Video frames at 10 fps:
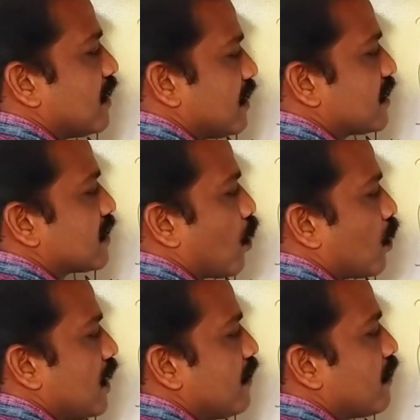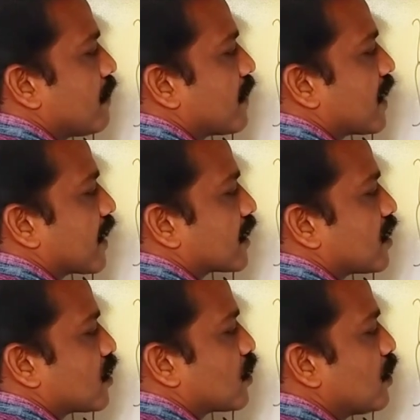it is the only verb
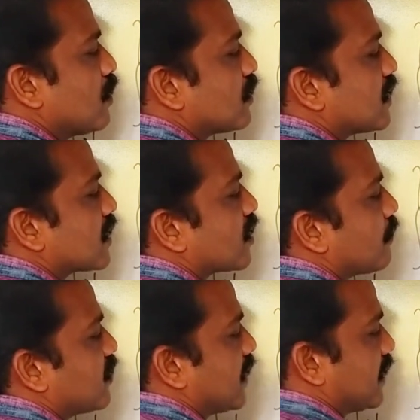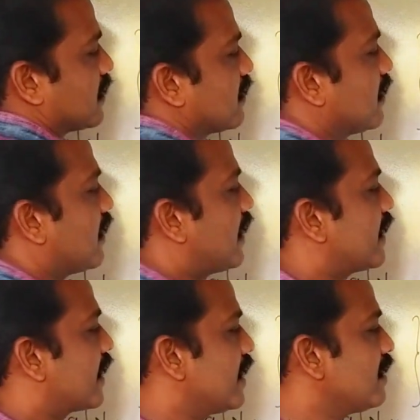connected to the subject, and
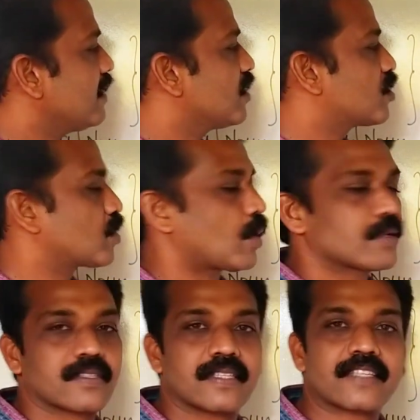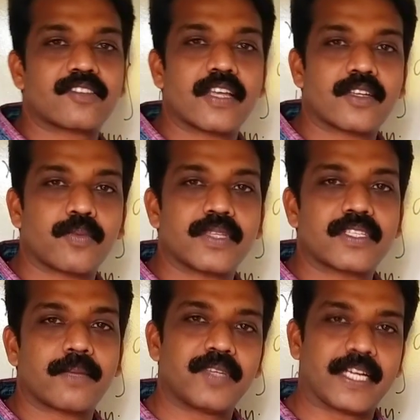again it shows the state of the
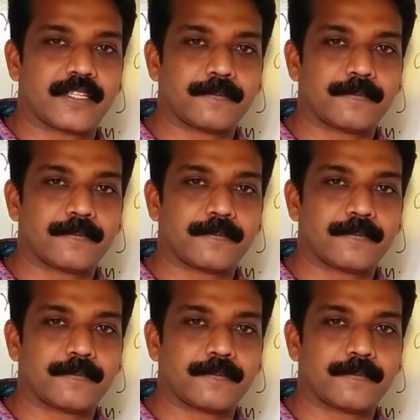subject.